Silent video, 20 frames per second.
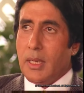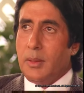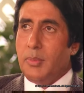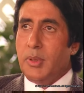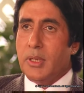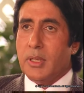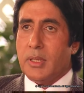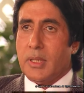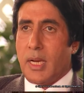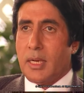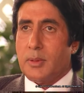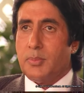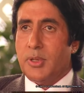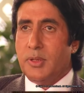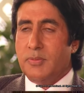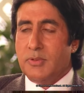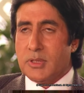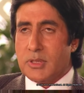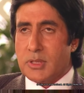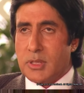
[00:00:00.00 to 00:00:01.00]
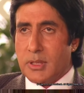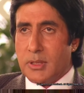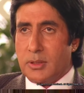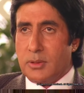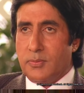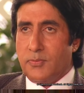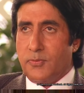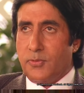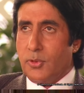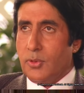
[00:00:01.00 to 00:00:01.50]
had been attacked previously
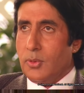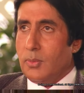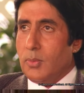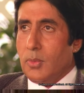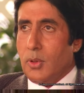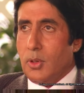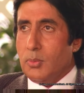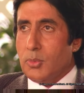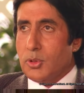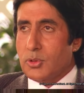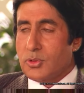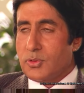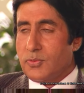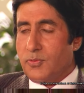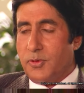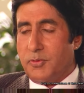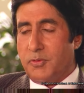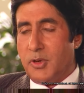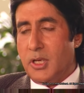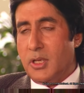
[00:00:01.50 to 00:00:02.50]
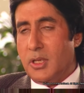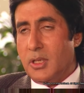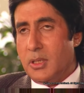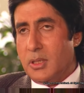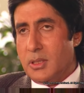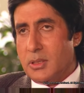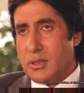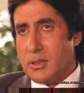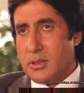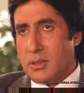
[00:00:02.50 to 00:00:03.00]
for almost 15
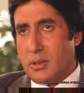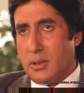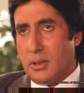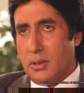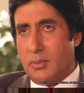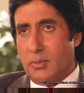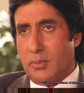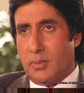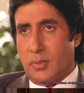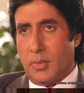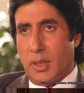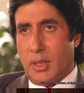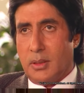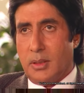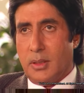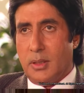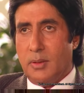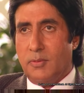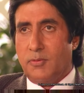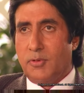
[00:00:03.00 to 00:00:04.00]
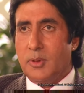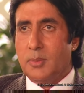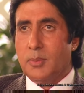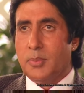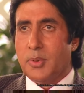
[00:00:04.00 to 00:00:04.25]
years uh, by the film